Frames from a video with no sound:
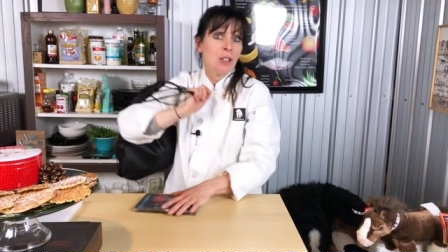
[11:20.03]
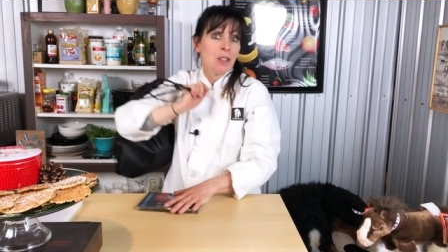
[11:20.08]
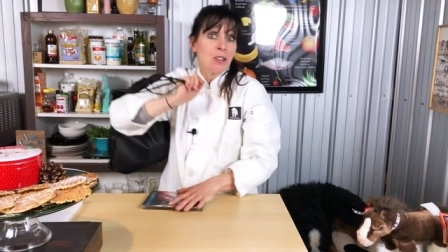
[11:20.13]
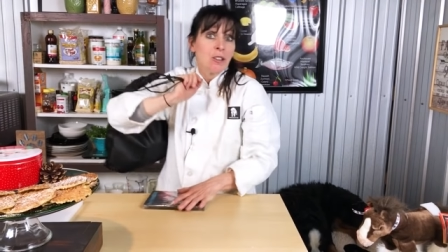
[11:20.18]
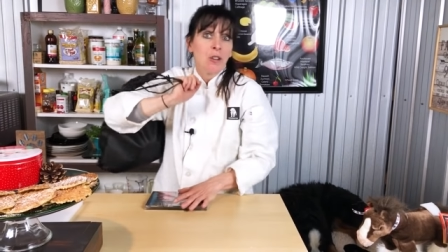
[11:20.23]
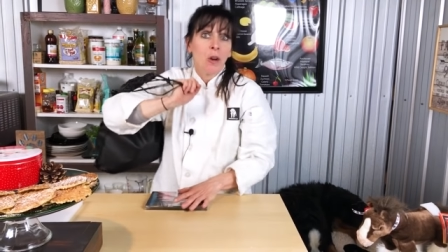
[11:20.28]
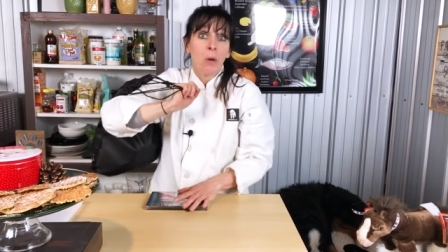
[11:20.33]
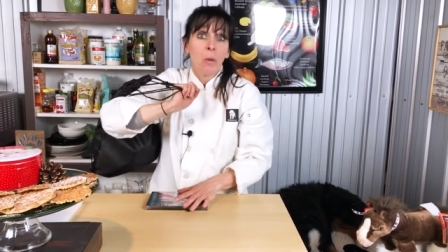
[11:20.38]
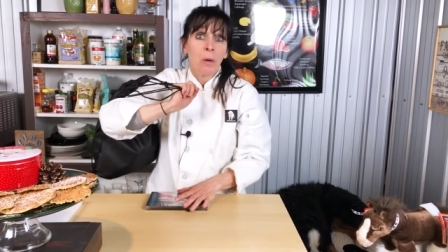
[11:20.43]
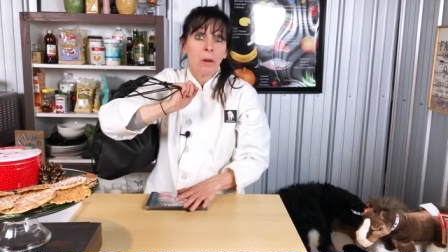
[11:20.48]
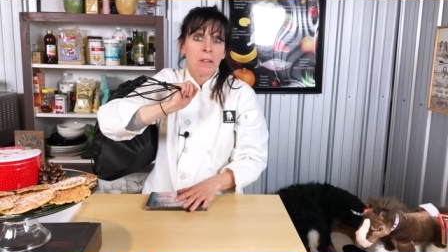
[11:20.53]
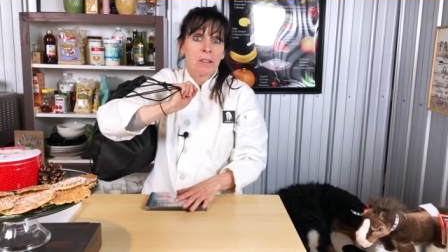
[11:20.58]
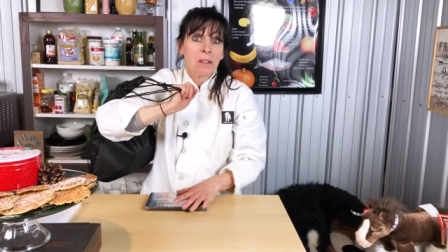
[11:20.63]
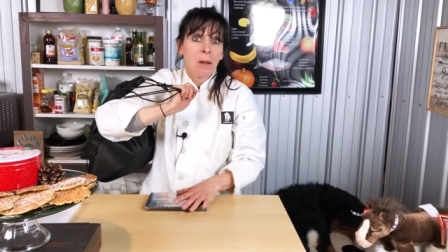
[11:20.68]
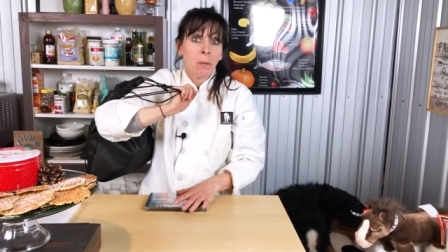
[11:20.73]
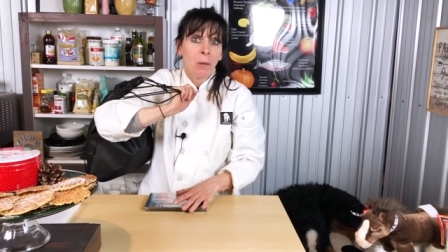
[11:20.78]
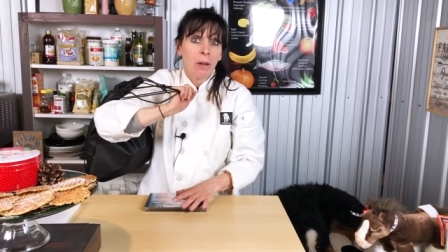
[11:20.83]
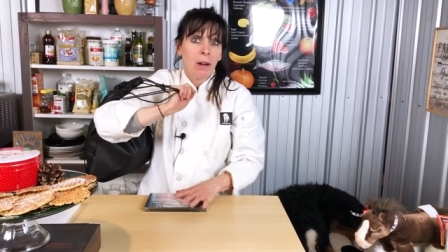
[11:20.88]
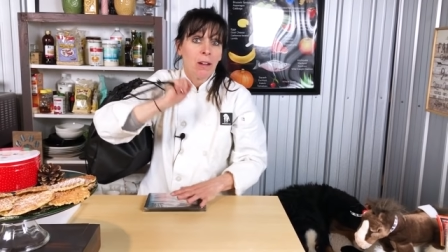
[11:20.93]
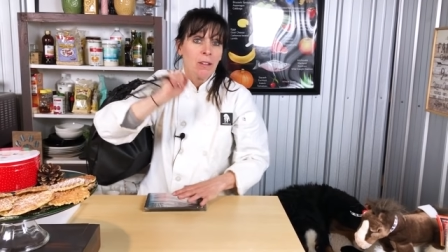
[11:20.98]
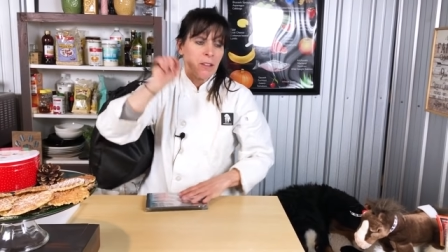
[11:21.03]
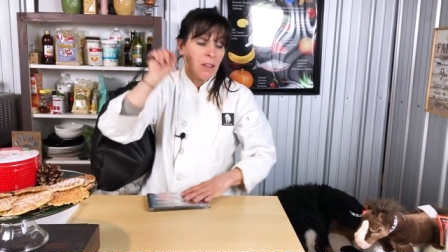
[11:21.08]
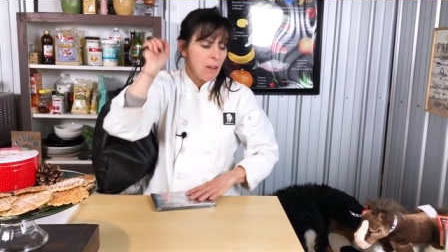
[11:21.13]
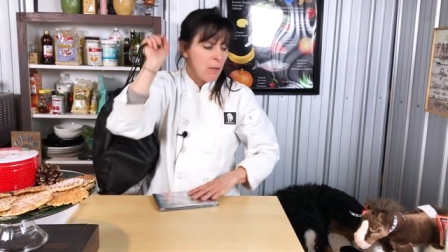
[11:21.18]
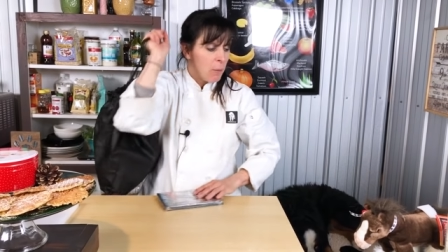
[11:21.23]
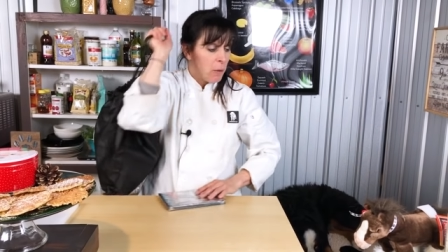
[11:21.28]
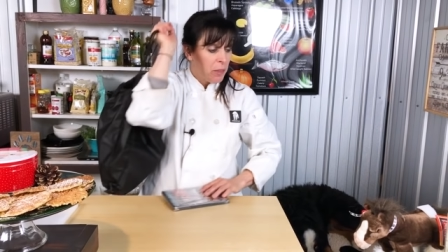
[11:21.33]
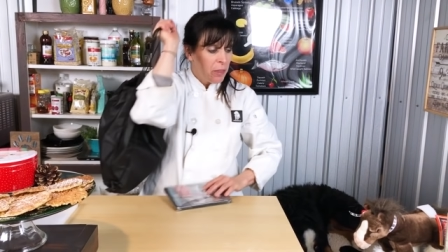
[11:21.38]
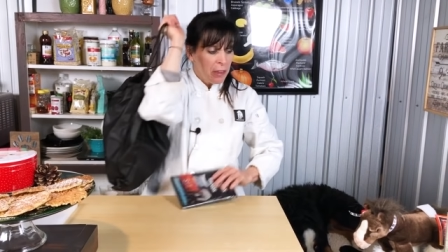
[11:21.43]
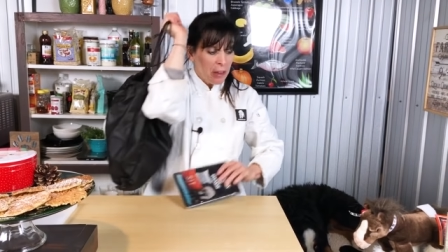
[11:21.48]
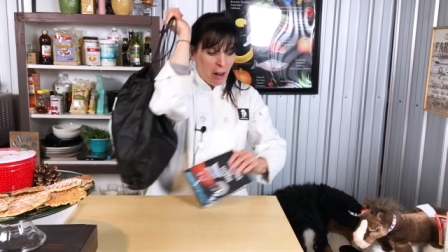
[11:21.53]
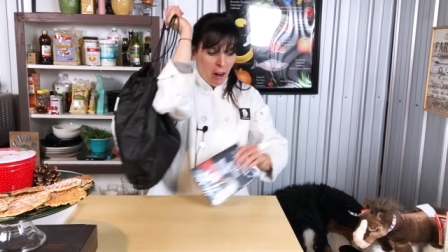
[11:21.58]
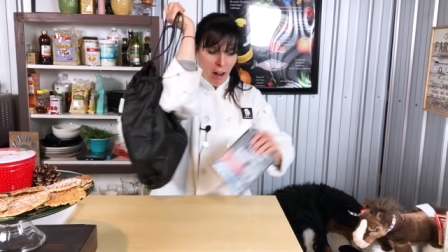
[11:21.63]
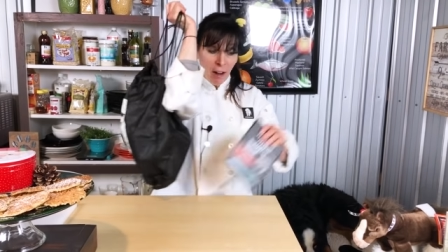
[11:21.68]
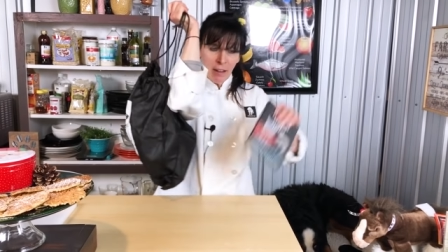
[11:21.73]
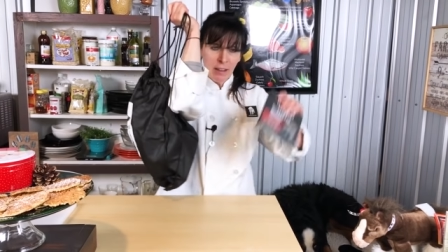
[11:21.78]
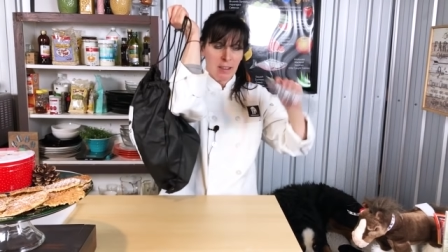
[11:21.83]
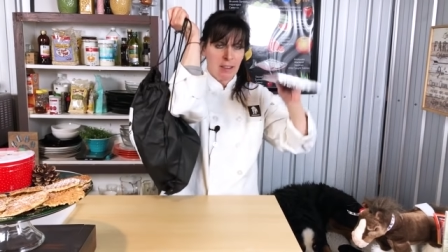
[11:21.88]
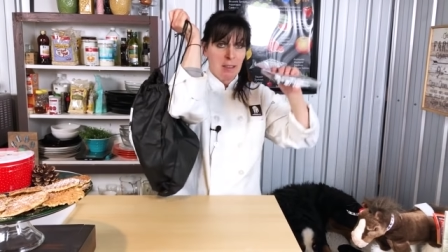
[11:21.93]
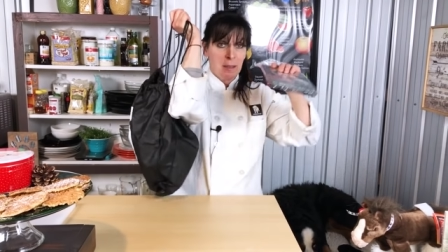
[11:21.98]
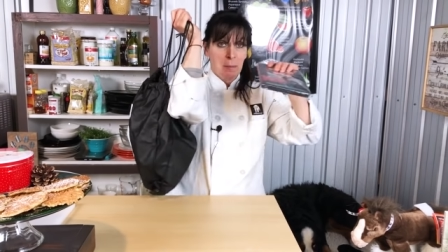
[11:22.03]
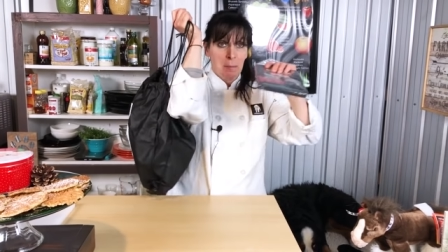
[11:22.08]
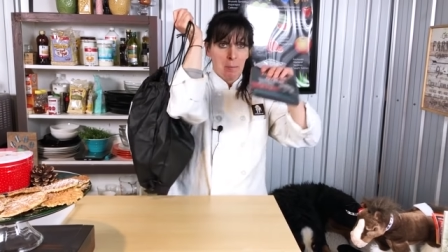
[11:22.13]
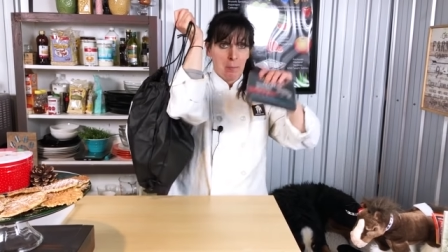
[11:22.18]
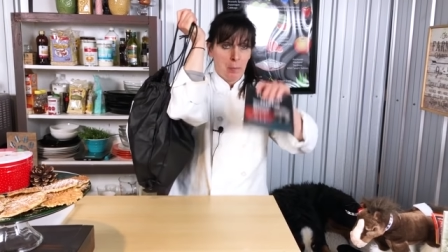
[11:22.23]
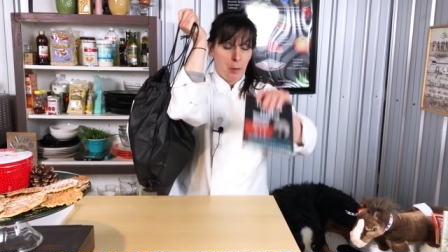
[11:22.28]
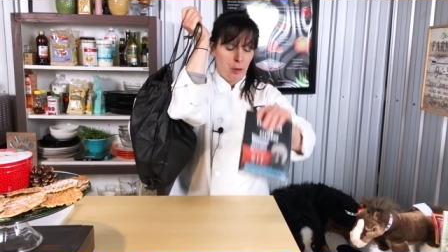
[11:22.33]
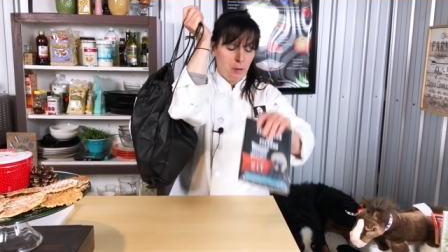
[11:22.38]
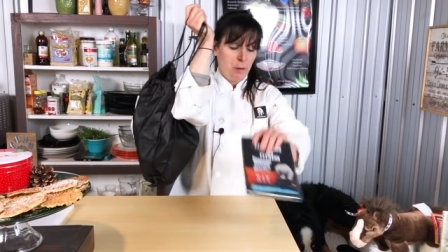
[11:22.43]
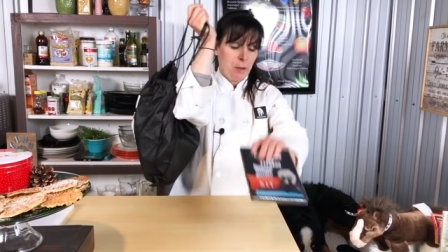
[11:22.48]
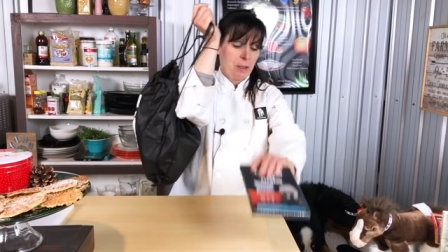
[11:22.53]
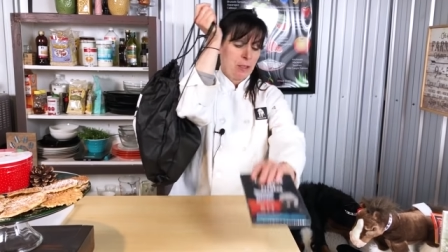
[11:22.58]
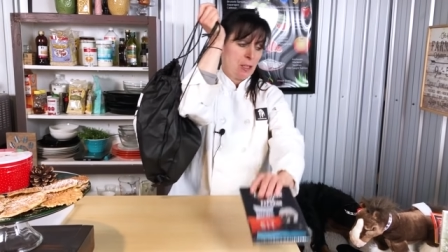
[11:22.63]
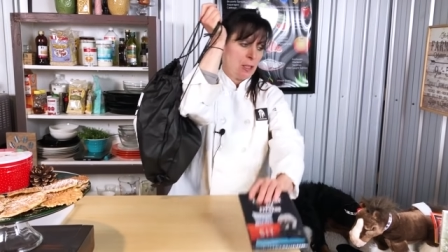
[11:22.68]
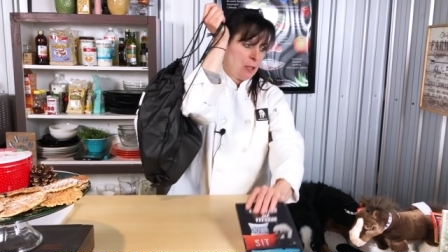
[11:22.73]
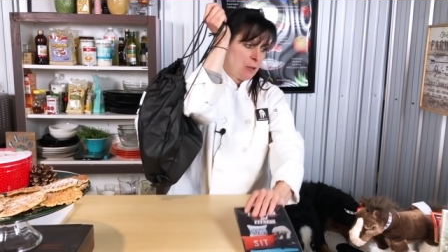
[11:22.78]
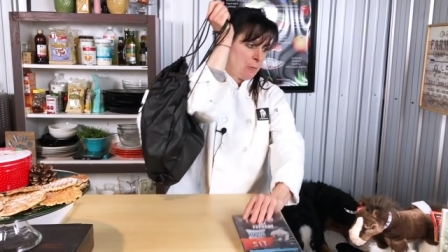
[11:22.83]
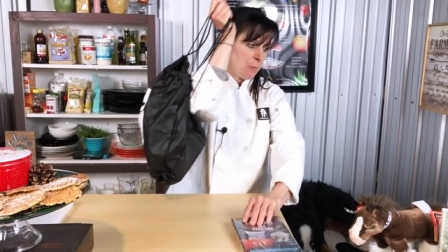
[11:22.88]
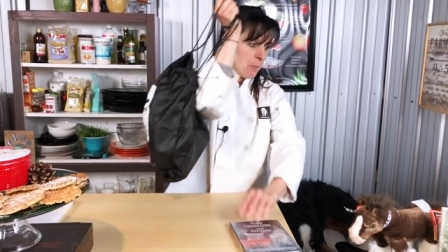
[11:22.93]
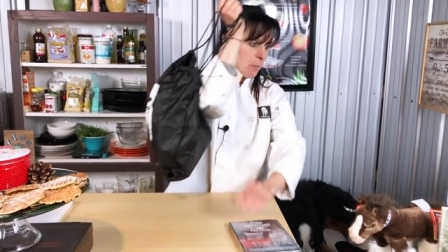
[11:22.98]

to go work somewhere else with the dog. Perfect to do.